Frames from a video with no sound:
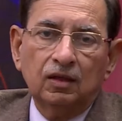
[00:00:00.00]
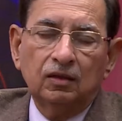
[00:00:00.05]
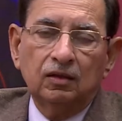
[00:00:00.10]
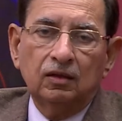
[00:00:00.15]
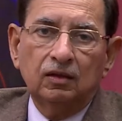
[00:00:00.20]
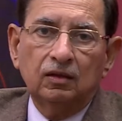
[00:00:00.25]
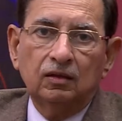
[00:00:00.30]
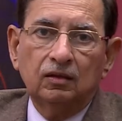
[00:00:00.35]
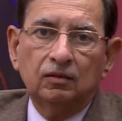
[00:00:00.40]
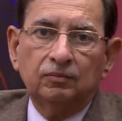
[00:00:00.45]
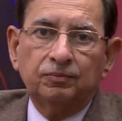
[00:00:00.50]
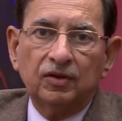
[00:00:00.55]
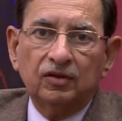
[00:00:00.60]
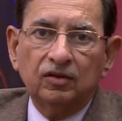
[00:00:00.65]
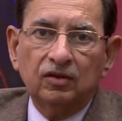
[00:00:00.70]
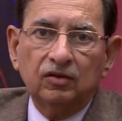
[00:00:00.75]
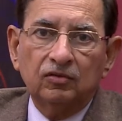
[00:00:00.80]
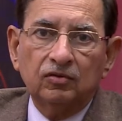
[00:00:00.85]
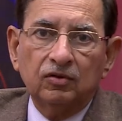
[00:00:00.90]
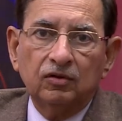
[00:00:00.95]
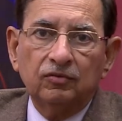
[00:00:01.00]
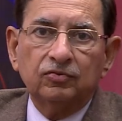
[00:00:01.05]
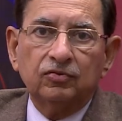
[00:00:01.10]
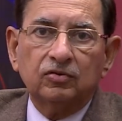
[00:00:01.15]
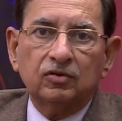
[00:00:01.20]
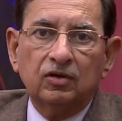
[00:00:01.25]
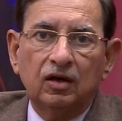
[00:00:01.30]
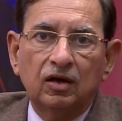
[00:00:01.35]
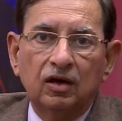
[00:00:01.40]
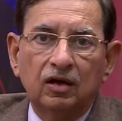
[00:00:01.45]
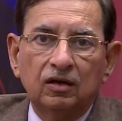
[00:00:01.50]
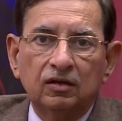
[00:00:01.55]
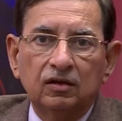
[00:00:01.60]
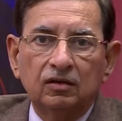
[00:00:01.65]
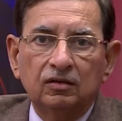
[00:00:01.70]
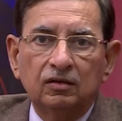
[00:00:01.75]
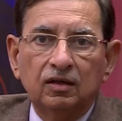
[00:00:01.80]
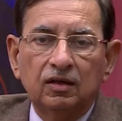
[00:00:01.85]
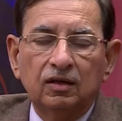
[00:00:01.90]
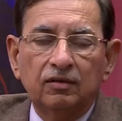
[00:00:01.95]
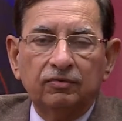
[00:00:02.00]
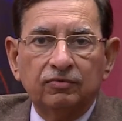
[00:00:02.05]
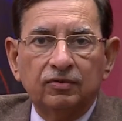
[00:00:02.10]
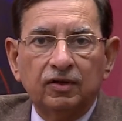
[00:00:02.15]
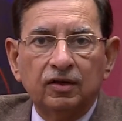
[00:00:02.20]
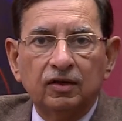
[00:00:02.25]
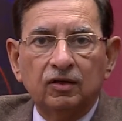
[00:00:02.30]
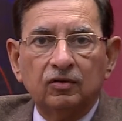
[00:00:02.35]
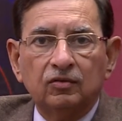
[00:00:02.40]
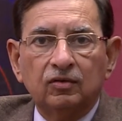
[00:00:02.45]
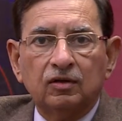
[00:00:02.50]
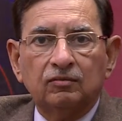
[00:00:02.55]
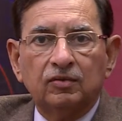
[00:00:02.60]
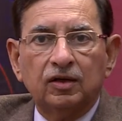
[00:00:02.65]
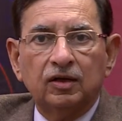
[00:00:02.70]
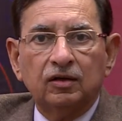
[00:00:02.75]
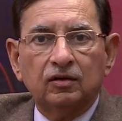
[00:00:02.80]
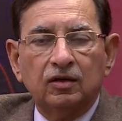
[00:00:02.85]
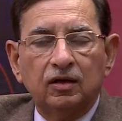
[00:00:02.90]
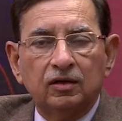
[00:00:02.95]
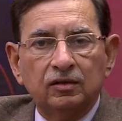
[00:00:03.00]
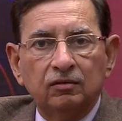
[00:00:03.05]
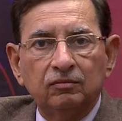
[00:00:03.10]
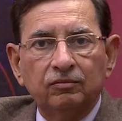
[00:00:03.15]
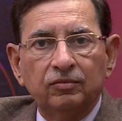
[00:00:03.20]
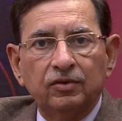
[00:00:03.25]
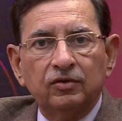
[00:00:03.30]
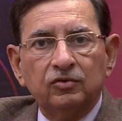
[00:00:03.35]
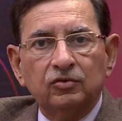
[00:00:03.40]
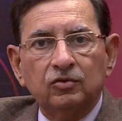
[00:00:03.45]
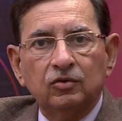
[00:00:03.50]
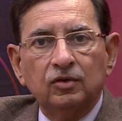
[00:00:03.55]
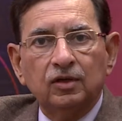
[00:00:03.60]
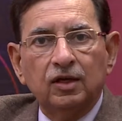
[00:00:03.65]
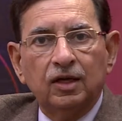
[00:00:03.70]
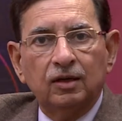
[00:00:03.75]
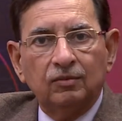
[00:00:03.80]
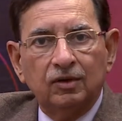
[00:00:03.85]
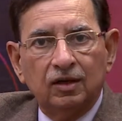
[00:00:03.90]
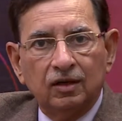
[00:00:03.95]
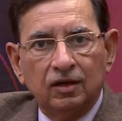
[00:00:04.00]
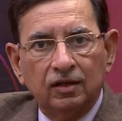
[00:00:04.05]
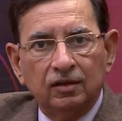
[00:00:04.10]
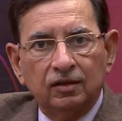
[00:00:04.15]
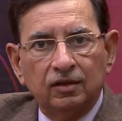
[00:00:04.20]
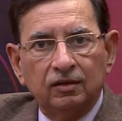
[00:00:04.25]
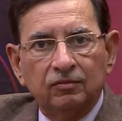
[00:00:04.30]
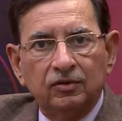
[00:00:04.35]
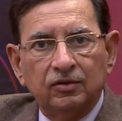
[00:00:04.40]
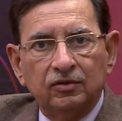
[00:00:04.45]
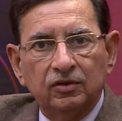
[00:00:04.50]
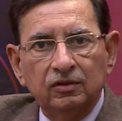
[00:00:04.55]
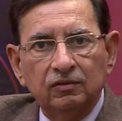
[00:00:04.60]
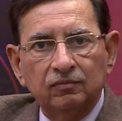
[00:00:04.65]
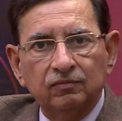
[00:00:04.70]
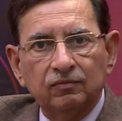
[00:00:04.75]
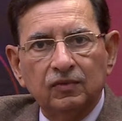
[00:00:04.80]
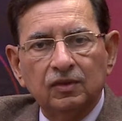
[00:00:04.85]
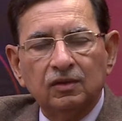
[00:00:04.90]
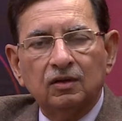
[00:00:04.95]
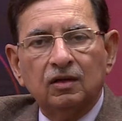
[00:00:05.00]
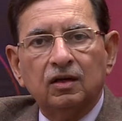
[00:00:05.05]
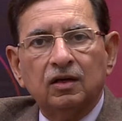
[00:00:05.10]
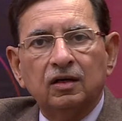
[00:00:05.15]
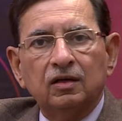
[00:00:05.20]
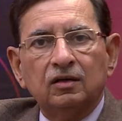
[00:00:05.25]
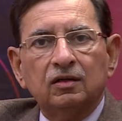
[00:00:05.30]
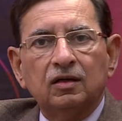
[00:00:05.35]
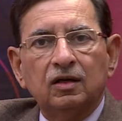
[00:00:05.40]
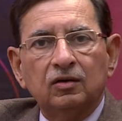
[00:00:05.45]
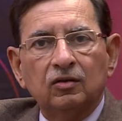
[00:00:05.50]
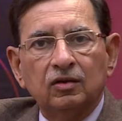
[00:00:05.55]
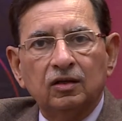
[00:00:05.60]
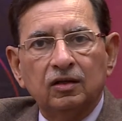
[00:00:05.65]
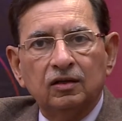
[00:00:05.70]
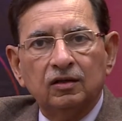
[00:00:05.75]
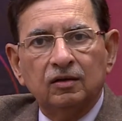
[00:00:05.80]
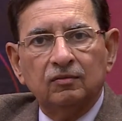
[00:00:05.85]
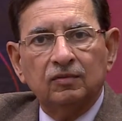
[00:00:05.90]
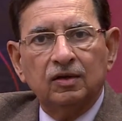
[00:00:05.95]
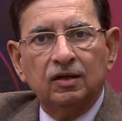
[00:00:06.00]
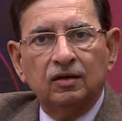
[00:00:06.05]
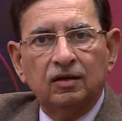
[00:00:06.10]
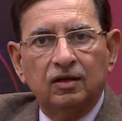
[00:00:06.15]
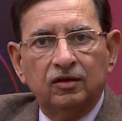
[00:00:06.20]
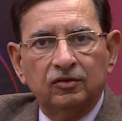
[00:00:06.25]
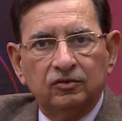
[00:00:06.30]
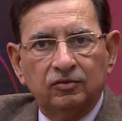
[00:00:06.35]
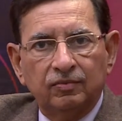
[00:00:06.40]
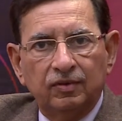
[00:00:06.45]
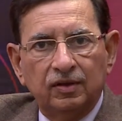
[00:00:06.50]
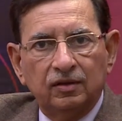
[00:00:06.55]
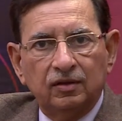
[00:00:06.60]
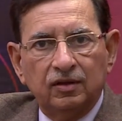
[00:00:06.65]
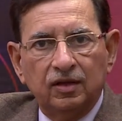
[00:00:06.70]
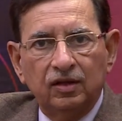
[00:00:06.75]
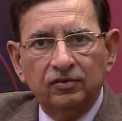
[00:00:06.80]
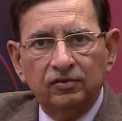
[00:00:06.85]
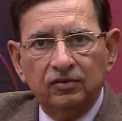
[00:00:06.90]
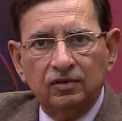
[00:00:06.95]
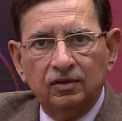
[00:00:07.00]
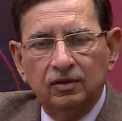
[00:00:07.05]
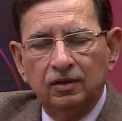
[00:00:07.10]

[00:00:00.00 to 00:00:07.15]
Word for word: uh, presence of scar in the left ventricular myocardium based on MRI imaging, the late gadolinium enhancement test.